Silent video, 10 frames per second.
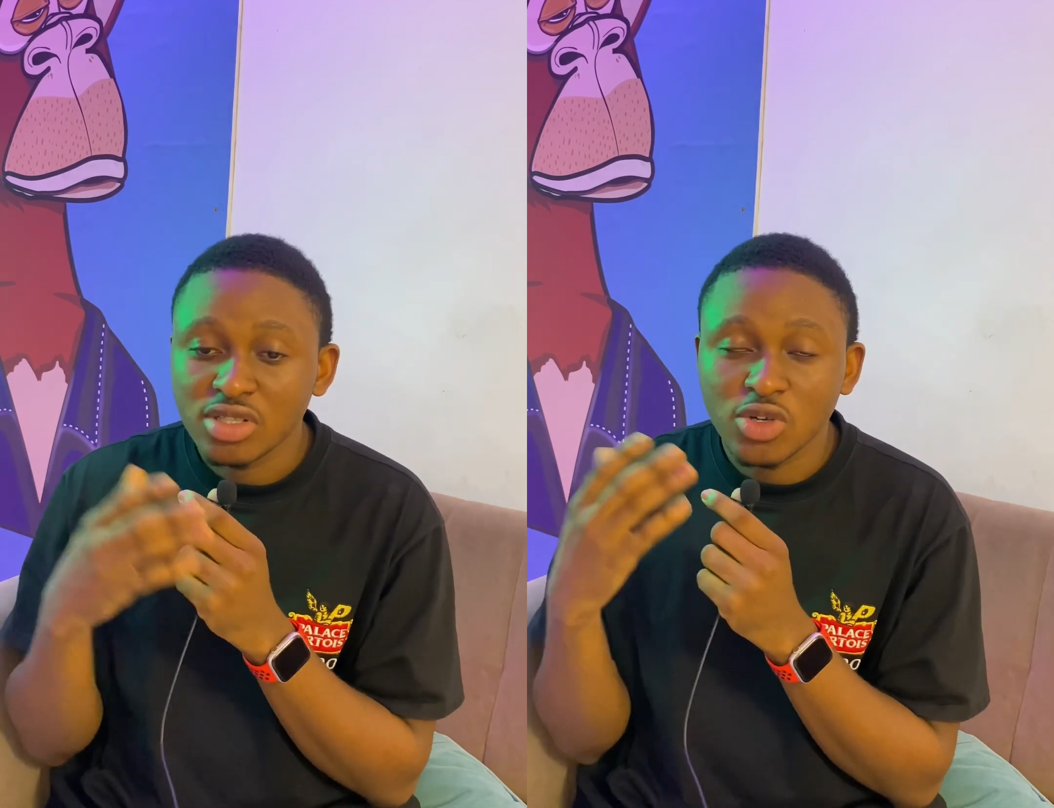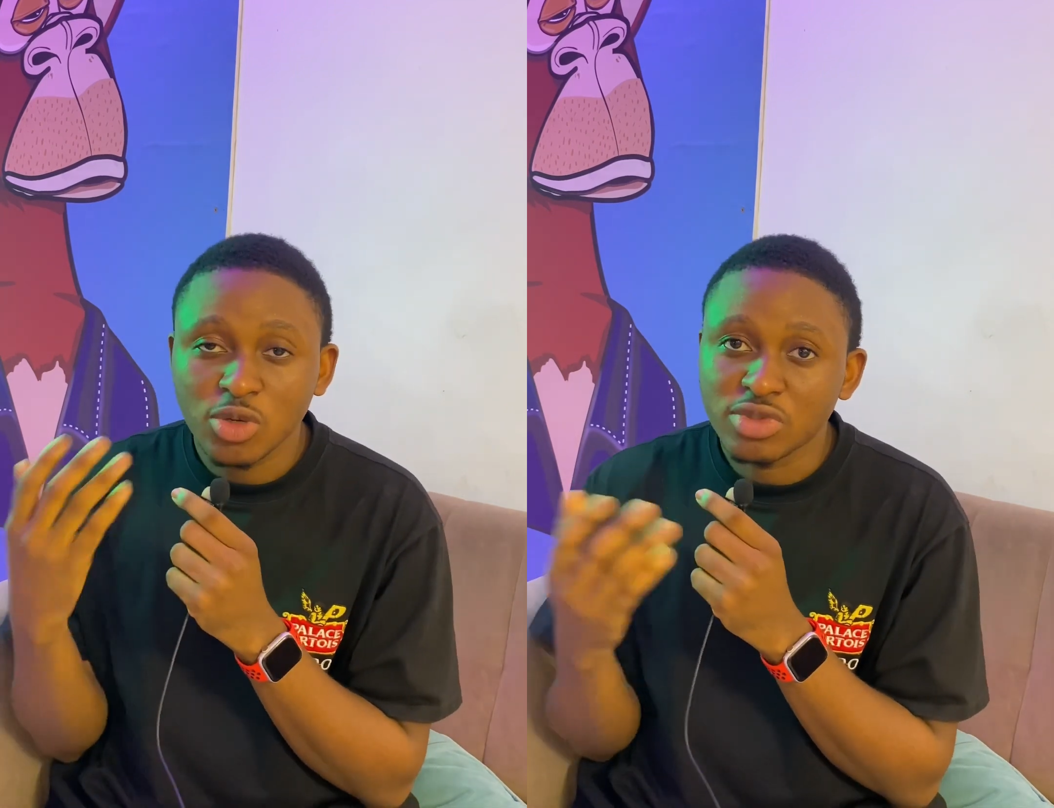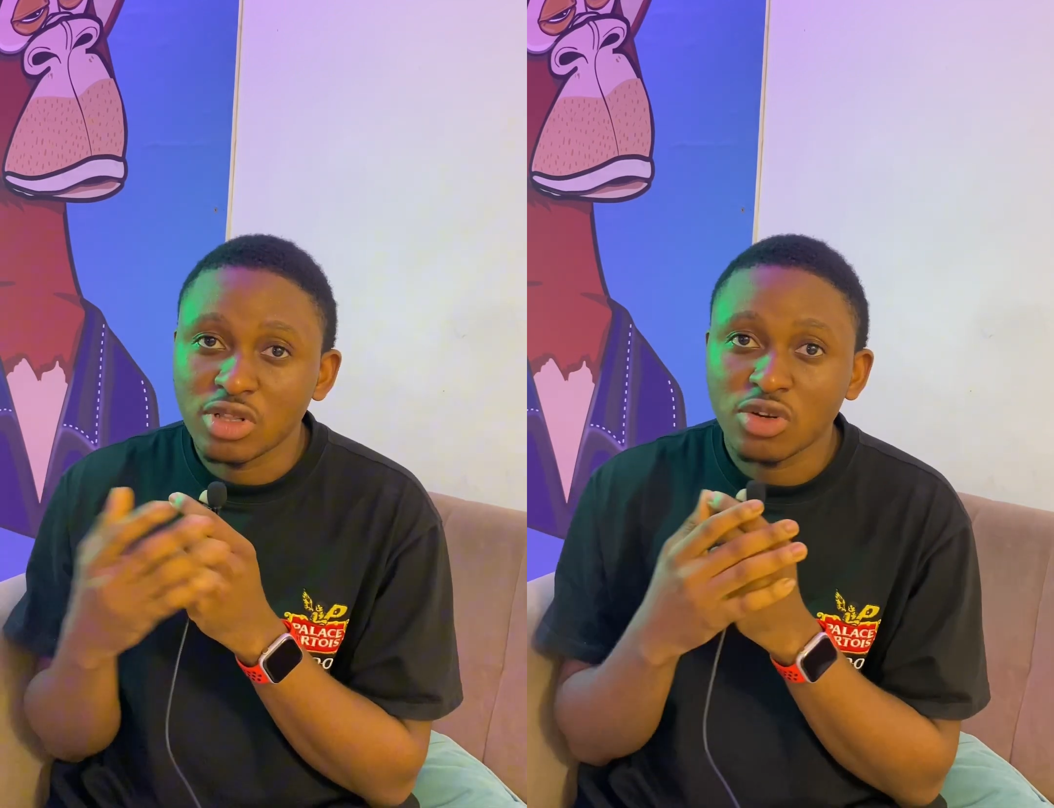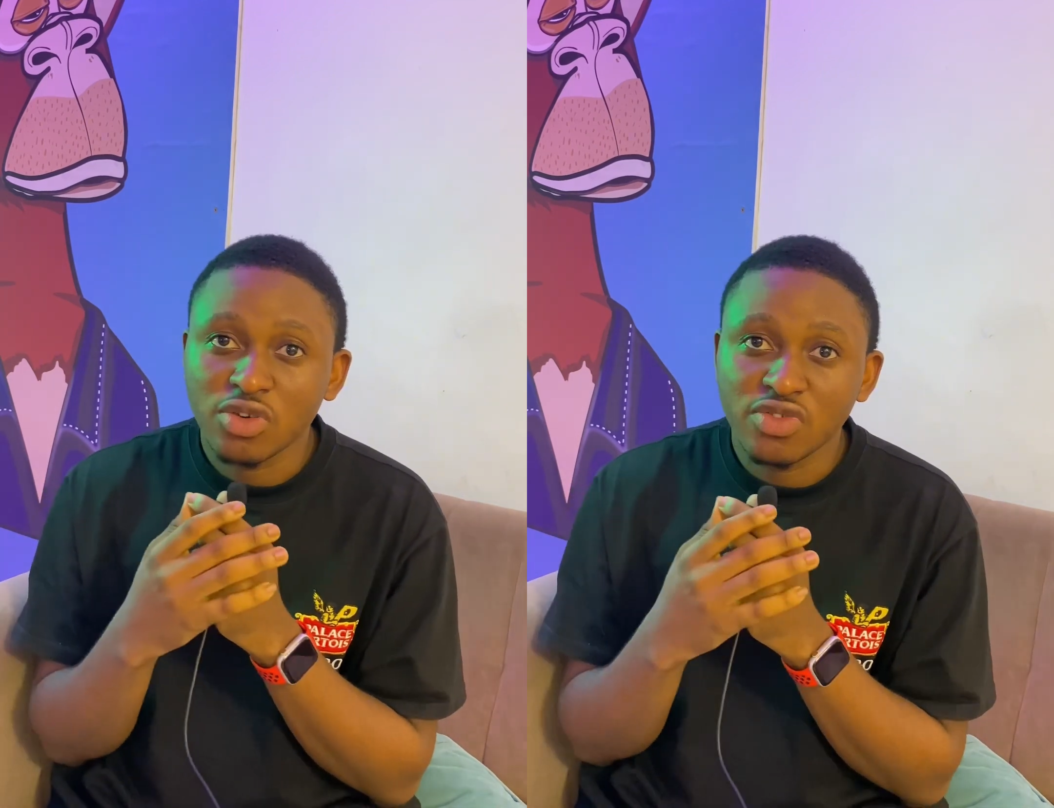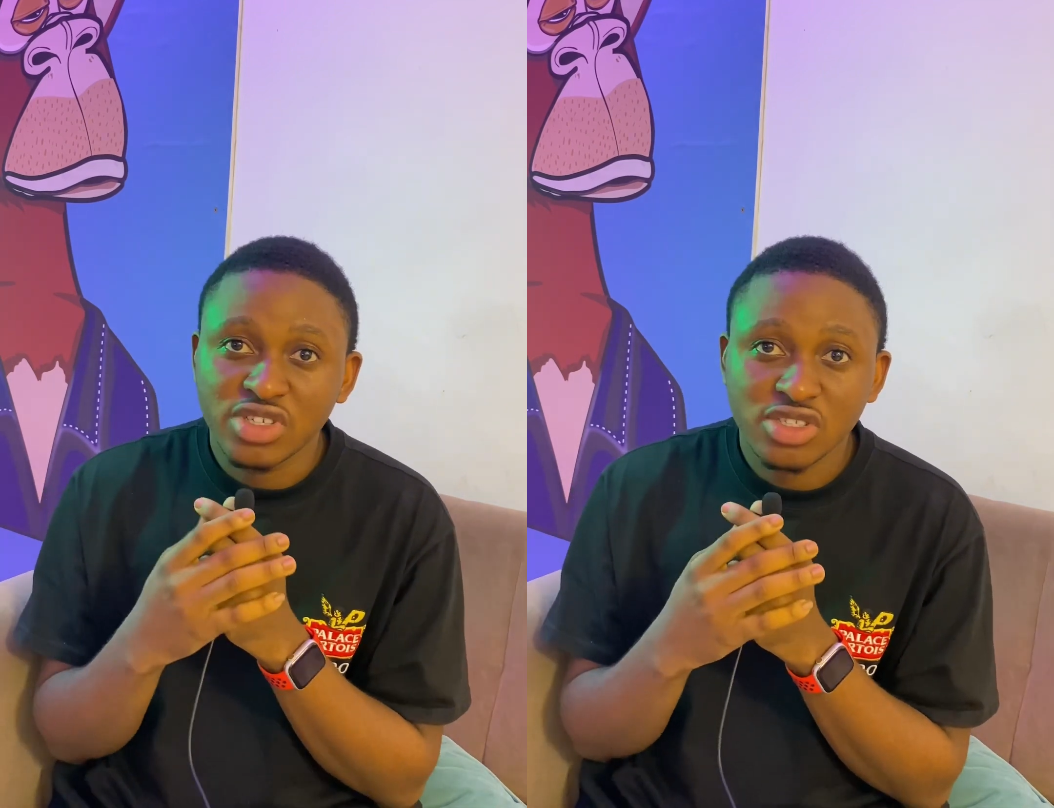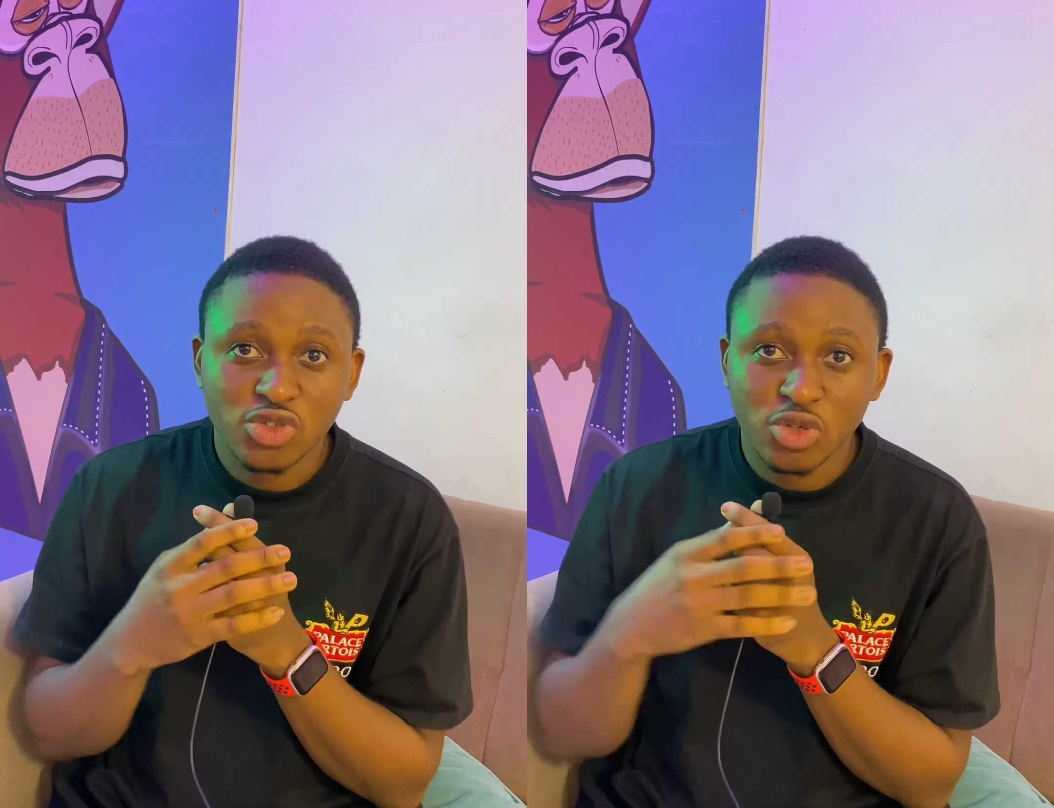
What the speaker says: It comes with a lot of risk.